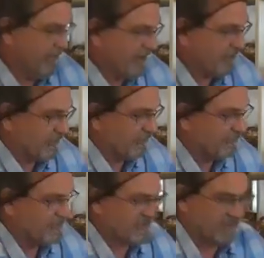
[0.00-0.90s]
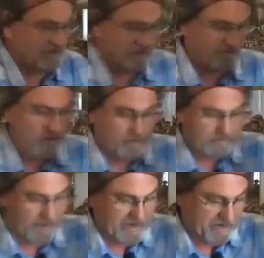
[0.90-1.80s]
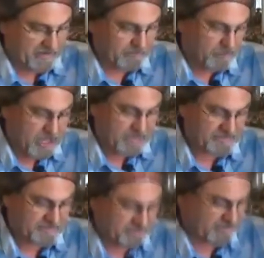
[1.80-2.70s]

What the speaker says: mushrooms growing right out of the blocks, just